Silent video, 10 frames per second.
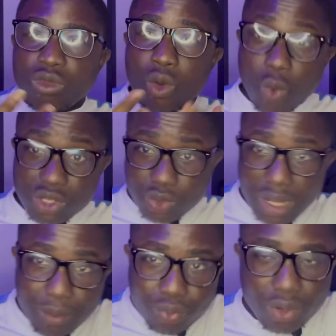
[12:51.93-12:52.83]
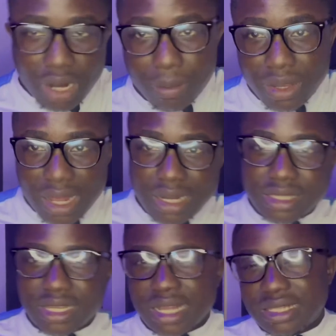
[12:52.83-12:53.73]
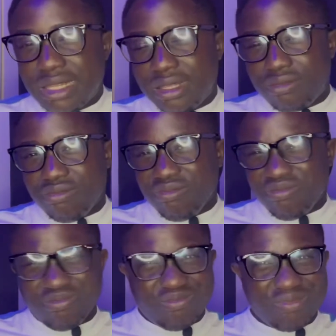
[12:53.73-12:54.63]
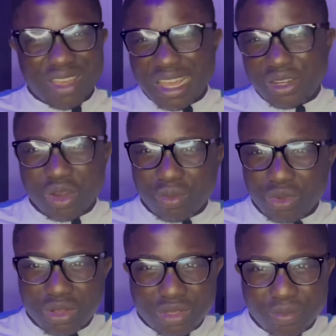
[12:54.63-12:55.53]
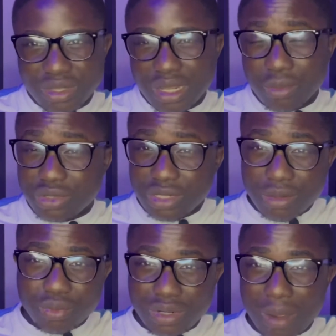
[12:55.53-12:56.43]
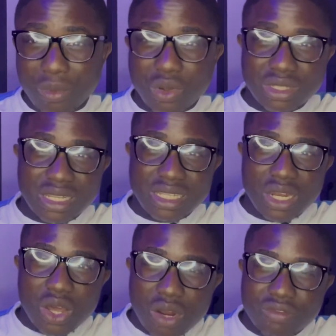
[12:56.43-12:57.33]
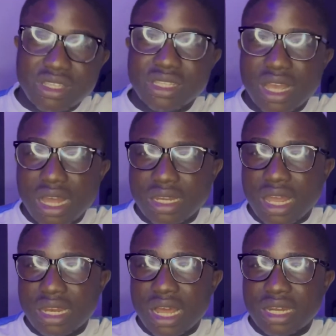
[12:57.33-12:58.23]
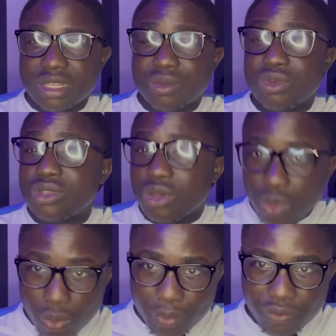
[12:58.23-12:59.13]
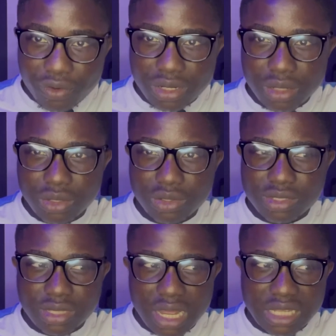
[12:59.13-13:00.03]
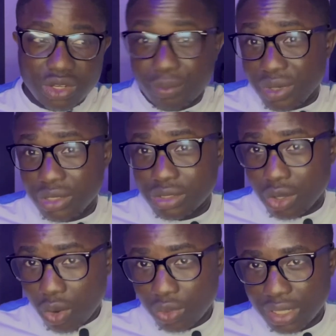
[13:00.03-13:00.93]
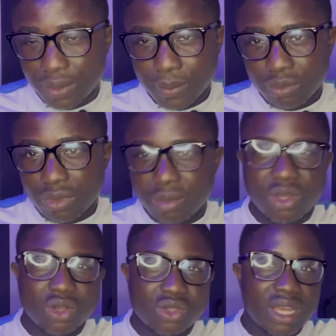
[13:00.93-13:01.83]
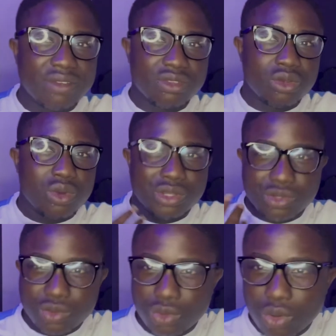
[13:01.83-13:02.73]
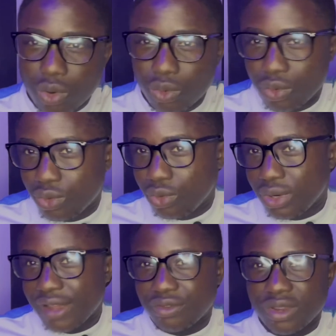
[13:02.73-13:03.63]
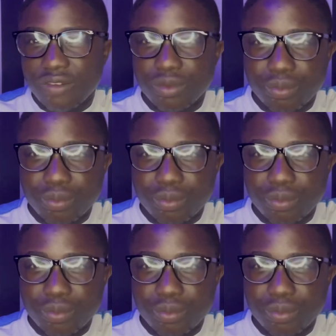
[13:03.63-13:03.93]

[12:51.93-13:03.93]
want to learn programming and later end up not being able to learn programming, because there's a lot of things that they're supposed to know before they just start jumping into coding. Because you have to know what pseudocode, you have to have a